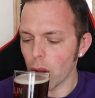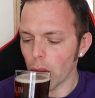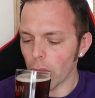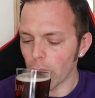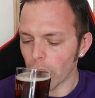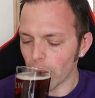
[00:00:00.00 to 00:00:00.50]

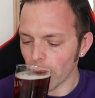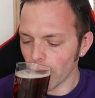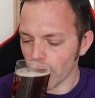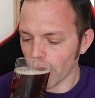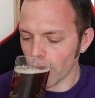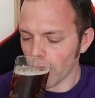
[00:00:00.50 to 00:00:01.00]

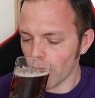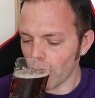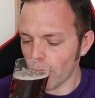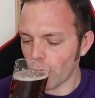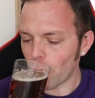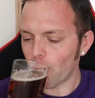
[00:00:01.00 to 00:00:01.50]

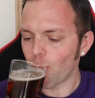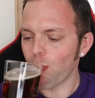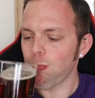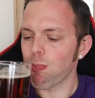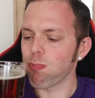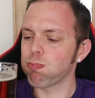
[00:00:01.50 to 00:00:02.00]

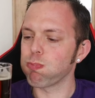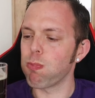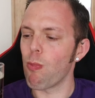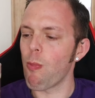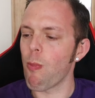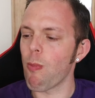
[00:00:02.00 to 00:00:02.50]

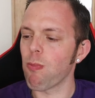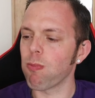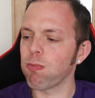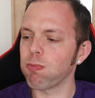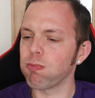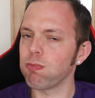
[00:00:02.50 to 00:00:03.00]

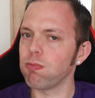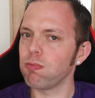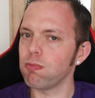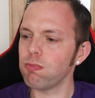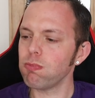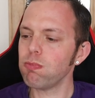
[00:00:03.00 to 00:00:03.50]

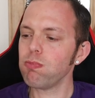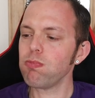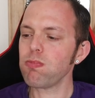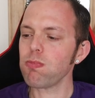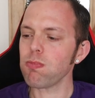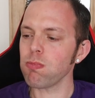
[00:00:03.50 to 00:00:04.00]

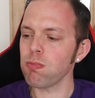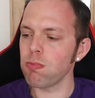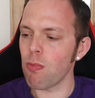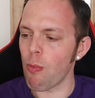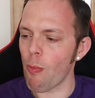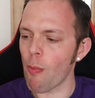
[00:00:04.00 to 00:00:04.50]

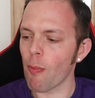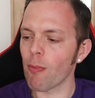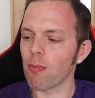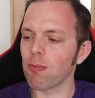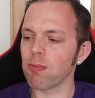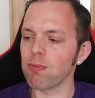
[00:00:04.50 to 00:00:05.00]

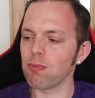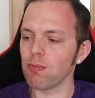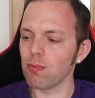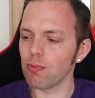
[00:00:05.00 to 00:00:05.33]
Nobody speaks.